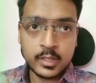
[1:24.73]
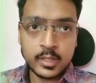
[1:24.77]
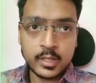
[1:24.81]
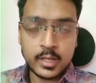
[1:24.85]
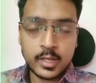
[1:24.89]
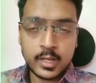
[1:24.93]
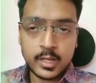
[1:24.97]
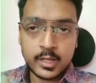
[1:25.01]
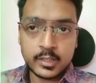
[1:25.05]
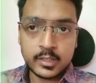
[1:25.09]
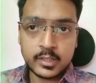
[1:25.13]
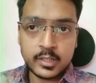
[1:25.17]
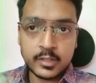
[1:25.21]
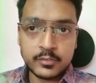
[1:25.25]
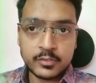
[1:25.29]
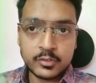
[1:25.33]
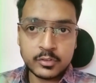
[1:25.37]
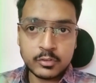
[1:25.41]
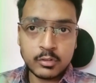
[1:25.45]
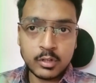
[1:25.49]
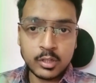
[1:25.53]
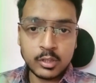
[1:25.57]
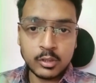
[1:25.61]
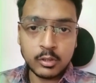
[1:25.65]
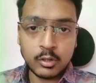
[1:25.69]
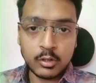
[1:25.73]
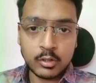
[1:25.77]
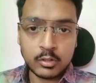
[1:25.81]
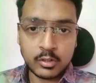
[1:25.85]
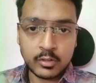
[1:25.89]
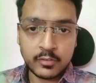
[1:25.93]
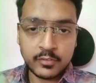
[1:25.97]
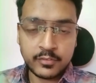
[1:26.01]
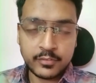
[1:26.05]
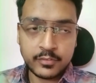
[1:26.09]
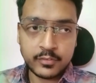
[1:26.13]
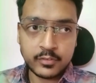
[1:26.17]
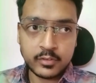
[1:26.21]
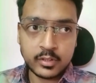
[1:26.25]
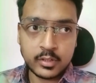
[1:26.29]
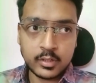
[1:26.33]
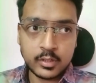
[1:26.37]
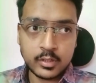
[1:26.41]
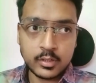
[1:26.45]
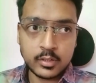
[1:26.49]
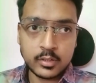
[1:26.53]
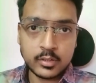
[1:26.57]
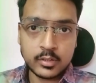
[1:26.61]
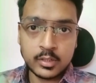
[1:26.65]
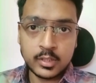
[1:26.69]
and gives you a lot of
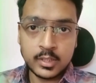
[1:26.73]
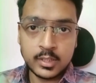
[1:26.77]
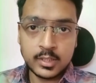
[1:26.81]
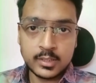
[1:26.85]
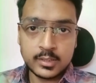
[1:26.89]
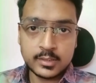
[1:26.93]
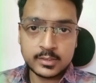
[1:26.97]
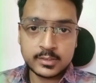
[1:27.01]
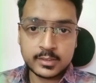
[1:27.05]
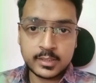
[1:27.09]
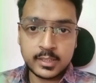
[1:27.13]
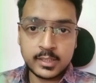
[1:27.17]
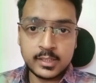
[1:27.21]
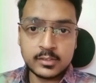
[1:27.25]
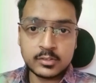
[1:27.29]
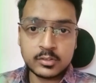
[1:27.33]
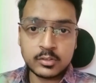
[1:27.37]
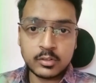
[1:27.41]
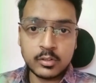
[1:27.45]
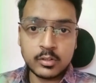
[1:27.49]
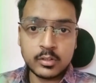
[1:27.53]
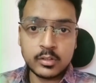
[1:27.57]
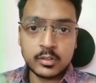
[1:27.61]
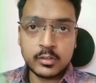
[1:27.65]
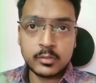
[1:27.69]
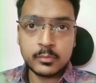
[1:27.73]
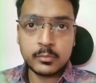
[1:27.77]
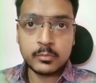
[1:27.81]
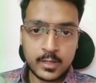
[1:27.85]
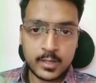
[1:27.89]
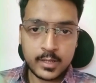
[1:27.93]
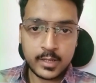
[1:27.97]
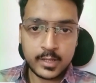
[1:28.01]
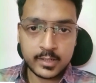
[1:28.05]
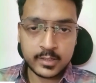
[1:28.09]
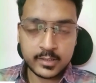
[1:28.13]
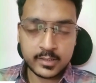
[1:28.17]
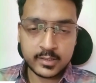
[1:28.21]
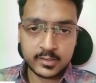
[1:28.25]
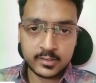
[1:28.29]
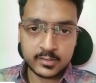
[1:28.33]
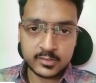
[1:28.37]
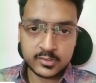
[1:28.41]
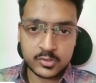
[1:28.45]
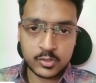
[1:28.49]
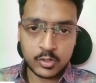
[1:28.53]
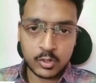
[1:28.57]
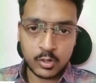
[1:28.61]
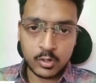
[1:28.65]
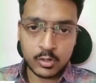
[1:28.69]
uh, skills on and
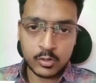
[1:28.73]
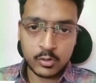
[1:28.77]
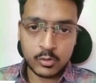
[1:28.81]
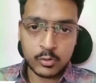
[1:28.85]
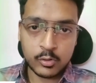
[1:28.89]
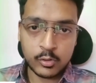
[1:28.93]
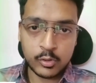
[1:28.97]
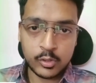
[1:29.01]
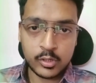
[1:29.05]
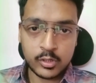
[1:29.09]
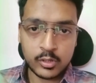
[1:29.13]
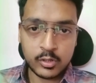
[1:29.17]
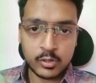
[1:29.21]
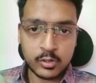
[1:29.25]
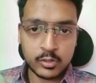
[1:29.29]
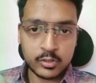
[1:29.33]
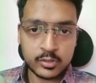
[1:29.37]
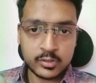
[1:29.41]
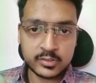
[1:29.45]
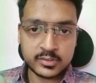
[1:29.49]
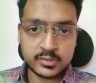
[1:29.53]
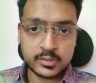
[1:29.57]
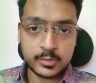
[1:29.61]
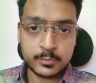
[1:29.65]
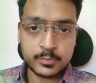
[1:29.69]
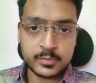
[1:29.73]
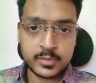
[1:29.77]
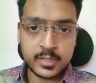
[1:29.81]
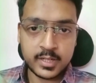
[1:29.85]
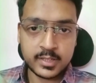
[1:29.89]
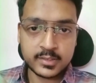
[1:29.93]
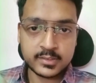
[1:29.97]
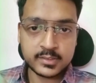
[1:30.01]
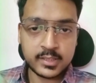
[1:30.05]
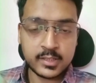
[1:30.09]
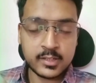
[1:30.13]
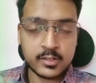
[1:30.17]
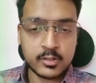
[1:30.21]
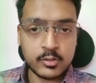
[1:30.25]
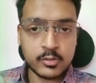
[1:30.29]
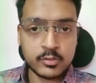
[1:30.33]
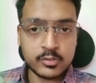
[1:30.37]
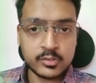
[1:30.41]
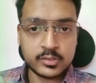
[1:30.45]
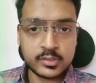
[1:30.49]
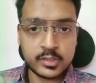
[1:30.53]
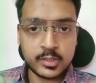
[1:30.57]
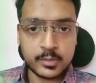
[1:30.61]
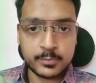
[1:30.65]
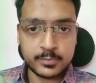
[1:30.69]
stronghold on subjects and
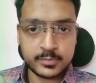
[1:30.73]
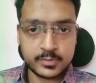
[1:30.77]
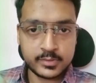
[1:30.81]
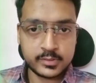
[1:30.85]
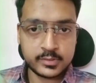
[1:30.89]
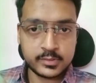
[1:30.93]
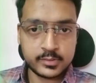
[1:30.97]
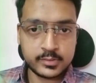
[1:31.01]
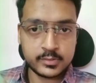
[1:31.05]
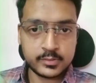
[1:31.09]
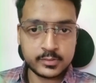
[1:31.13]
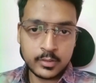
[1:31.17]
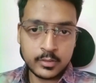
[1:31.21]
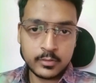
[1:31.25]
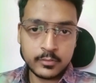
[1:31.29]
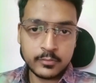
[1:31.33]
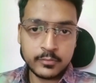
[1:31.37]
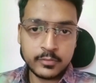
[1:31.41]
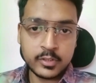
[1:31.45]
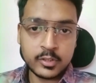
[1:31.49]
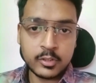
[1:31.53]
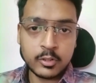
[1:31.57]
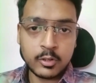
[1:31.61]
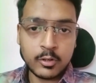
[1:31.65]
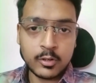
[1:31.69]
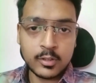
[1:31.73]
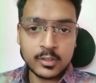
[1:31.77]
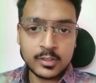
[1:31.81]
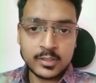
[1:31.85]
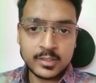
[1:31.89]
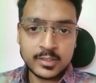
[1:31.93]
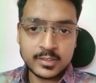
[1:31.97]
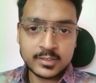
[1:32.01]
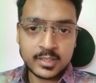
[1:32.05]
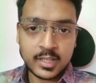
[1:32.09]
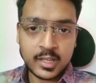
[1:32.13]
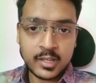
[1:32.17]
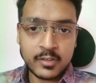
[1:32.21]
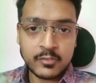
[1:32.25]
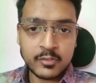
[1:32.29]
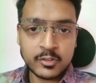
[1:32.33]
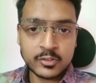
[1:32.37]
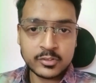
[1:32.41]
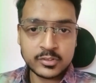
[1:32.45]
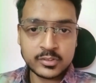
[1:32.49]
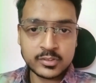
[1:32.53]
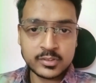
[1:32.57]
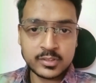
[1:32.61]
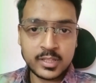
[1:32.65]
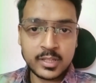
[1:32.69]
concepts with all this i
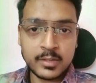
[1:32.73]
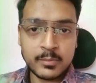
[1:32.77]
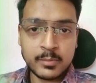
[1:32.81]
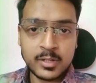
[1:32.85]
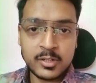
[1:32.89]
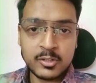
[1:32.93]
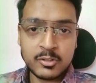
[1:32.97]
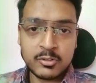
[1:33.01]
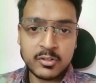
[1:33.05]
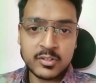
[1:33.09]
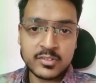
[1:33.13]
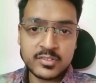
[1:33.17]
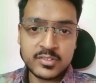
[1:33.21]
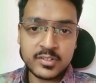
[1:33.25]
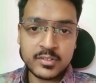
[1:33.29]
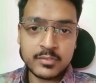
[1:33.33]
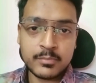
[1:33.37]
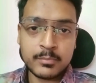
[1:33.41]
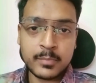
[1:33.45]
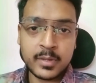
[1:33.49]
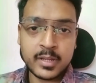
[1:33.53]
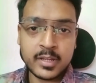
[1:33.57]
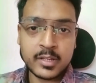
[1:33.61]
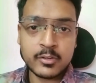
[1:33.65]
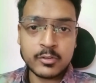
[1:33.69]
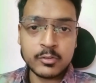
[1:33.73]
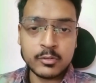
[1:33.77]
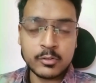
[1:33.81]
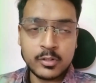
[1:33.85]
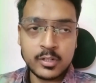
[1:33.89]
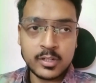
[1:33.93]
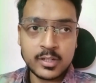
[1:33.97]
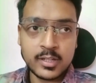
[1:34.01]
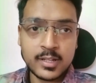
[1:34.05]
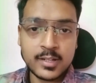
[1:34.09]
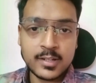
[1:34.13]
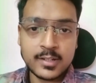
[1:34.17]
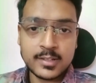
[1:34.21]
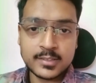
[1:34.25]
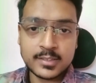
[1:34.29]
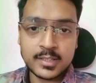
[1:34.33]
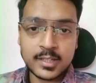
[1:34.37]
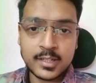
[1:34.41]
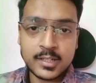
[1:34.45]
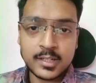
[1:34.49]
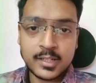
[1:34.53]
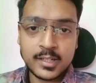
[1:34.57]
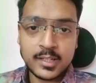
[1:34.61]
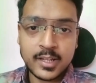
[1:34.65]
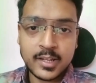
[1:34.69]
was able to achieve my goal and
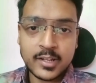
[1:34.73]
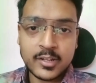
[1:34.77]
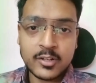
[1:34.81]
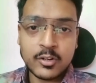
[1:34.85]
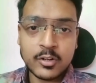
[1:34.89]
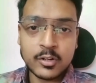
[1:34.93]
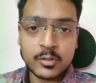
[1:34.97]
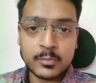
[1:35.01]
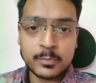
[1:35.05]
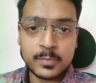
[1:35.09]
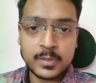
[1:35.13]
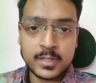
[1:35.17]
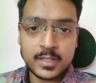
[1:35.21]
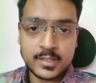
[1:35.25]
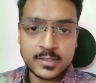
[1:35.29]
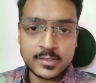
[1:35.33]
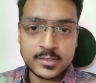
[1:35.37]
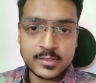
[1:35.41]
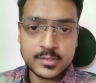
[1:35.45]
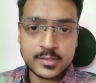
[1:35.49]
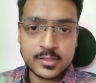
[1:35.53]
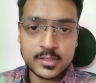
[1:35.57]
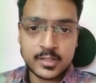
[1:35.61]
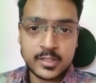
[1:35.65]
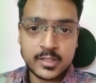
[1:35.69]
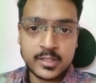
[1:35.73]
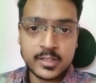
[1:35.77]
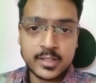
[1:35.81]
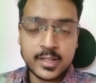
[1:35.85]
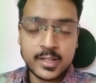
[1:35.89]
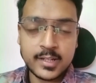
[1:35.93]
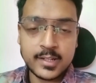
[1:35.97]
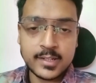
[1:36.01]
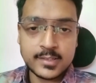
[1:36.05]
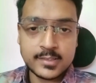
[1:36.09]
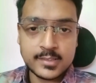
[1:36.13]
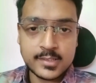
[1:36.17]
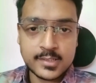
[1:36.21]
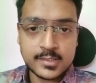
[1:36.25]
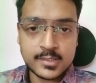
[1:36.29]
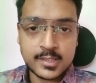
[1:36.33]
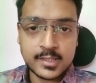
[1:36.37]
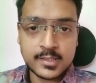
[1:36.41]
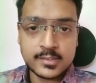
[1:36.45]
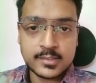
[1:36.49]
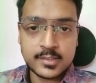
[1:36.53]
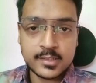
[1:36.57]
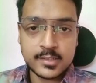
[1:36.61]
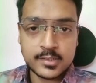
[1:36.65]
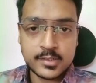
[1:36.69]
recently i got placed in cadence
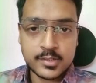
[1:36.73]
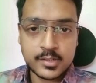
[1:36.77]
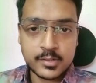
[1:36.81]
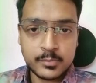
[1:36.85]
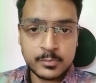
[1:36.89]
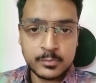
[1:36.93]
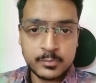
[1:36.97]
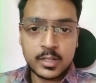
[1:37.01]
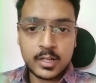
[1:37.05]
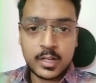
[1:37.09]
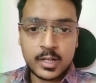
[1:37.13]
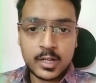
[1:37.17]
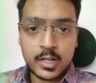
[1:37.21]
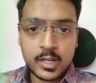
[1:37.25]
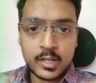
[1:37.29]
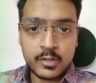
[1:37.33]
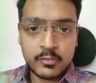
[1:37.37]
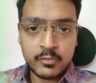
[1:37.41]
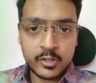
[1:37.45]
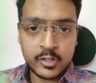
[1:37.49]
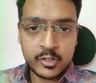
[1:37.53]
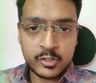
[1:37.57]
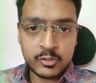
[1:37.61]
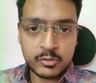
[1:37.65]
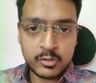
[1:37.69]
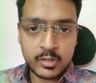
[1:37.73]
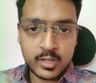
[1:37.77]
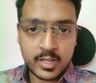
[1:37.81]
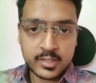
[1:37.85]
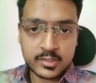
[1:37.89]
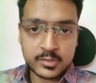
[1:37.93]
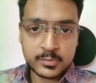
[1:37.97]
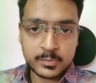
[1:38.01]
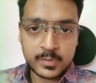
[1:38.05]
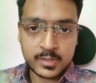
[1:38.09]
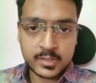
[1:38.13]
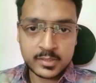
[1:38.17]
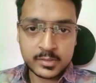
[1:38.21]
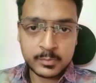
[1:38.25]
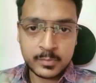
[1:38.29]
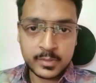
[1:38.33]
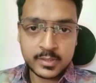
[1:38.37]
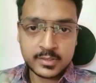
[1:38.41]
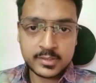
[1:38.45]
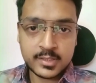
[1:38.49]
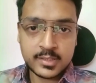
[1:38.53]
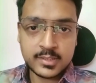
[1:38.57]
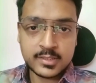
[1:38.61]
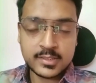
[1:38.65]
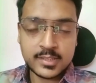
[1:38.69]
design system i want to express my
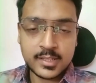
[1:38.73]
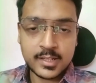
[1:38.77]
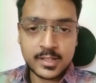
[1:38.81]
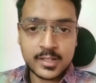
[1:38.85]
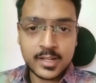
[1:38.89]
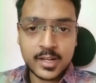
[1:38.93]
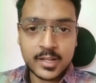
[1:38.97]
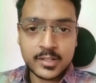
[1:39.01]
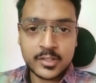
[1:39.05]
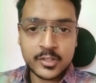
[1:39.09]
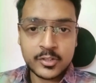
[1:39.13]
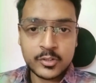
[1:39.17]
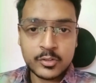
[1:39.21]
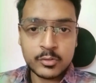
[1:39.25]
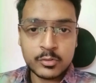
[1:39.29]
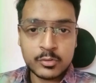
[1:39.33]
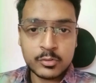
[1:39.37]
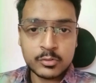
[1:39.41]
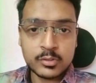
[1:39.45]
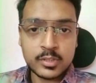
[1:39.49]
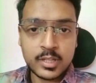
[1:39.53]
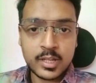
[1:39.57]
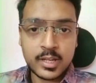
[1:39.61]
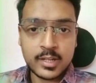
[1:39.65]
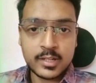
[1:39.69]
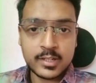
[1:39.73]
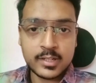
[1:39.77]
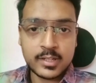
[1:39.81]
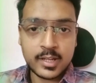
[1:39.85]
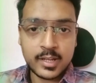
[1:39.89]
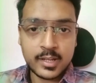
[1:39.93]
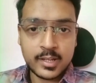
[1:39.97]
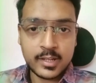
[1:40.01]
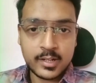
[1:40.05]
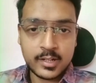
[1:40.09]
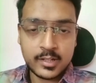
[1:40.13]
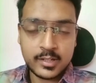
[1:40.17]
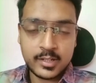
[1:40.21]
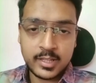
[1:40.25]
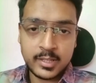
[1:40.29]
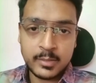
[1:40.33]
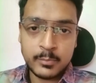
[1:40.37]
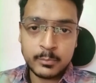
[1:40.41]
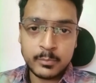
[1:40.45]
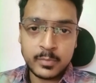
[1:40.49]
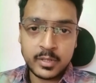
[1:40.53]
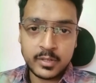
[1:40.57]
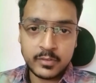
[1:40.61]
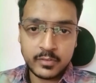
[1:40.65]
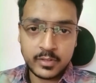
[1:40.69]
sincere gratitude to the entire
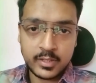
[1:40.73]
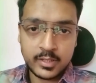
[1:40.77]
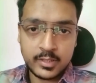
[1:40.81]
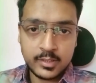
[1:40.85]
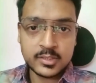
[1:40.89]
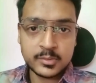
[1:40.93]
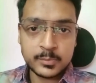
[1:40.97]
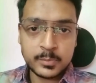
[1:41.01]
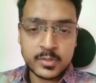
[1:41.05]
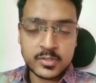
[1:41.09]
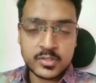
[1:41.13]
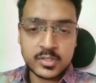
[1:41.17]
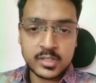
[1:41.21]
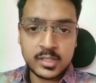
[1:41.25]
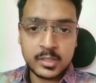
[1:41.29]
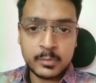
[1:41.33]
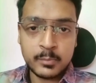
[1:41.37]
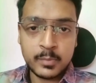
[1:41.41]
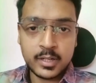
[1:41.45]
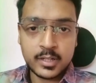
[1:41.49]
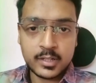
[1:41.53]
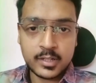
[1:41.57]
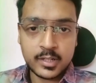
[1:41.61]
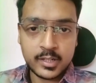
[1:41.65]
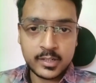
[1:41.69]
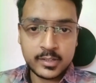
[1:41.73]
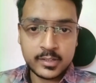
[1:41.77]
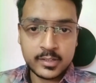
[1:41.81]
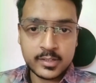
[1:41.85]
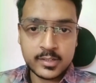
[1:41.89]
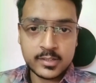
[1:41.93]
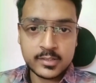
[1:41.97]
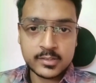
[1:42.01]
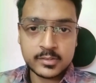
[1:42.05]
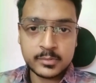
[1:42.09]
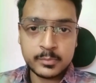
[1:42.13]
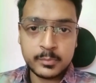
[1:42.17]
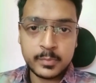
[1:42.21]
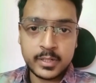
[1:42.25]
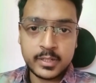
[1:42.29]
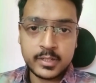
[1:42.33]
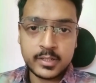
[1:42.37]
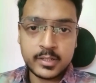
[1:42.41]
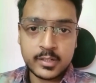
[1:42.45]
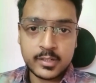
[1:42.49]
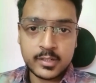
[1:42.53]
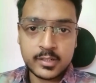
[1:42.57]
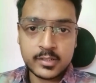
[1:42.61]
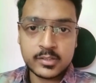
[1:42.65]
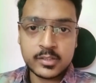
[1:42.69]
team maven especially my trainers
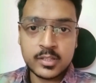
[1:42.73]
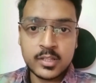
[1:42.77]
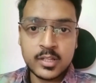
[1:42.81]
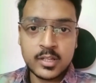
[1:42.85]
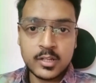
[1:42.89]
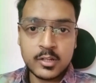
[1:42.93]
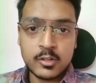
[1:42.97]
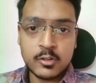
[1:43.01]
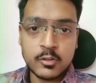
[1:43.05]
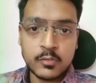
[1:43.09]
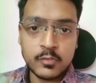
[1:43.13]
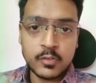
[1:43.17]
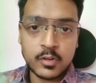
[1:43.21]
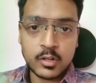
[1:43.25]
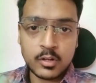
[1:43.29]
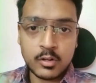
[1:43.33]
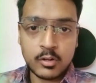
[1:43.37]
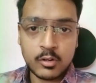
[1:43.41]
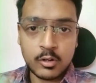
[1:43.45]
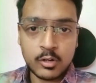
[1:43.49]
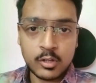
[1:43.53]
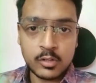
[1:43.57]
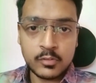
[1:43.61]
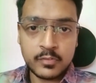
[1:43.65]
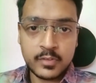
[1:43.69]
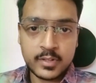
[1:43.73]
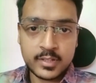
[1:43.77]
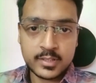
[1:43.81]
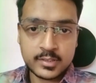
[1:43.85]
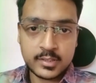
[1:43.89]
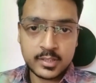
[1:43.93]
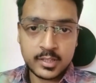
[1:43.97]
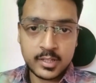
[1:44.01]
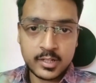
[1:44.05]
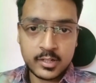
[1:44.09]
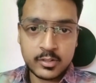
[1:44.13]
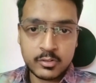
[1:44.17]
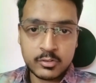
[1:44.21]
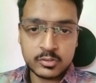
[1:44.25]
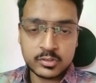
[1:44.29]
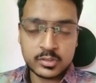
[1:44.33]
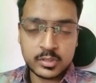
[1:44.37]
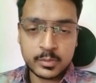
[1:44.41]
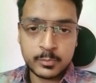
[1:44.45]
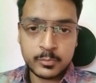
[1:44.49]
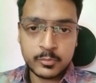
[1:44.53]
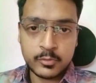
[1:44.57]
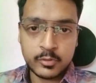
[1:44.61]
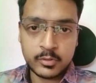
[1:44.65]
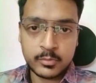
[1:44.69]
mentors who were always there to
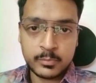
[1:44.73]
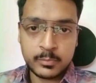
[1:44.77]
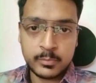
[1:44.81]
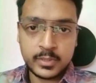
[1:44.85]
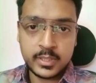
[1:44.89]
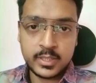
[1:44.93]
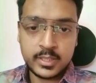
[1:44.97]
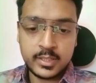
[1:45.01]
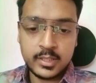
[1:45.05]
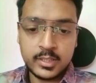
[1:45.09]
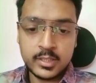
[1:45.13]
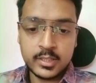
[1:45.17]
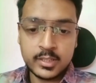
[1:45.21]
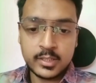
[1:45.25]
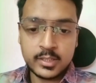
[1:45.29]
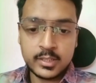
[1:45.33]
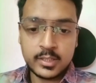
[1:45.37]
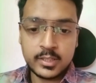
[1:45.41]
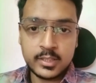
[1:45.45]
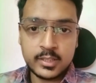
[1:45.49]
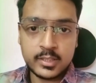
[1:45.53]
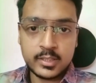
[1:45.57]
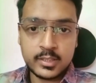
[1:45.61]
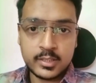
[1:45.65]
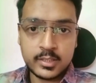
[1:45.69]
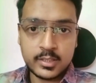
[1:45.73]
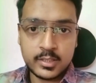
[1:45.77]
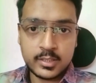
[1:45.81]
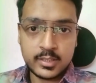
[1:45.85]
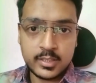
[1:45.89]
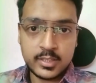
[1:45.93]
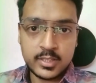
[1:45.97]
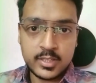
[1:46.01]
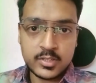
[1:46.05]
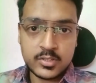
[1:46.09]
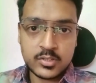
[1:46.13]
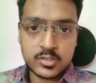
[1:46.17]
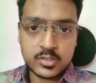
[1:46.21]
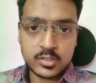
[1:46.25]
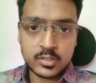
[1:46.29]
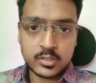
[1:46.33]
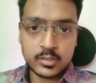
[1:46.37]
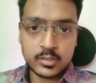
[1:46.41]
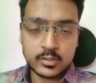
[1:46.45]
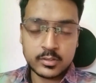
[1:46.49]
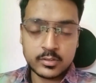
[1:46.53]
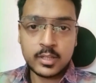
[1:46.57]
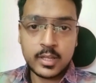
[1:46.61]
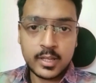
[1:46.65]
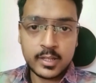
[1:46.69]
support me in each
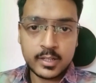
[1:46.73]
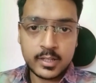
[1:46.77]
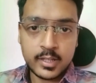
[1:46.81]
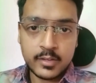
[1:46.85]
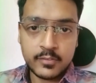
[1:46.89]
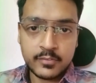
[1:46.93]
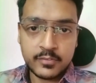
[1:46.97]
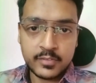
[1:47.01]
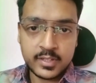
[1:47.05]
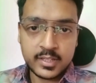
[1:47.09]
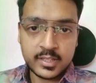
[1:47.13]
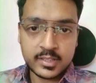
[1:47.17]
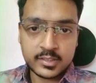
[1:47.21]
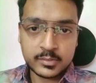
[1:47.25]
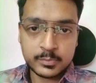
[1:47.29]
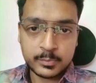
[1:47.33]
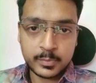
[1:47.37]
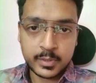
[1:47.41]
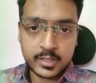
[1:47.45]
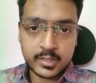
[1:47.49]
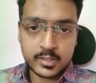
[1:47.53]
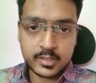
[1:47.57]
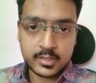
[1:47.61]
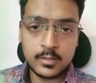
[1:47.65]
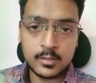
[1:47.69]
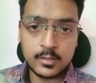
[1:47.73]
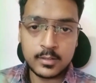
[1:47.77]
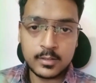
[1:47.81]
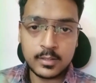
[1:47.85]
and every aspect.